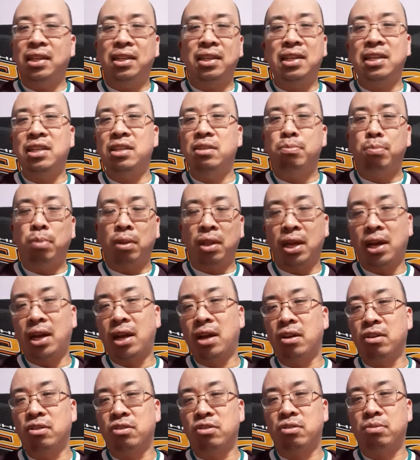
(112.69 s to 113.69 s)
these
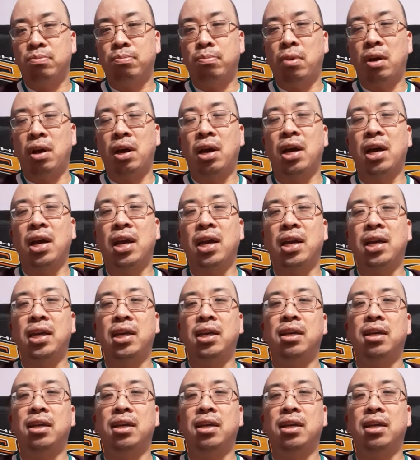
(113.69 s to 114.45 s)
players, by